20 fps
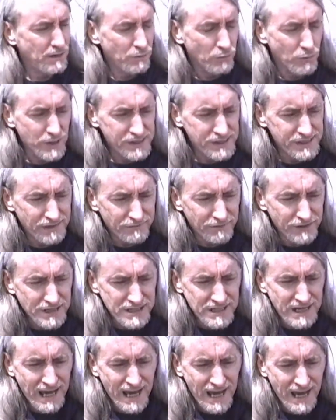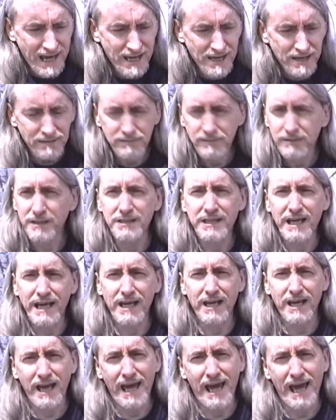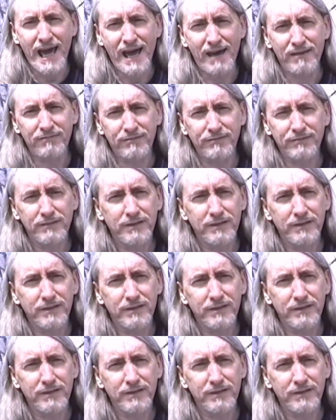Once every day, a day and a half.